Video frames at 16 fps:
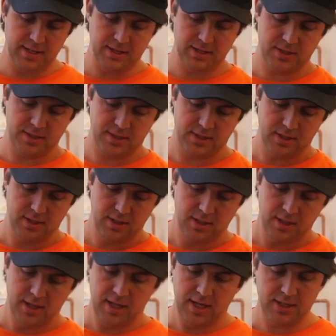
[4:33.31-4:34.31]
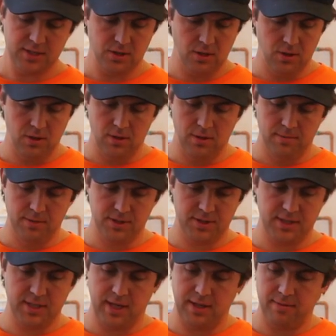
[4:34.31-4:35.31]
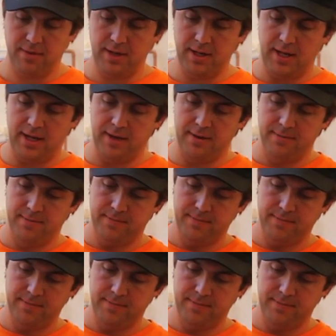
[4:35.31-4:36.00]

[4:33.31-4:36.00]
it's almost done right now.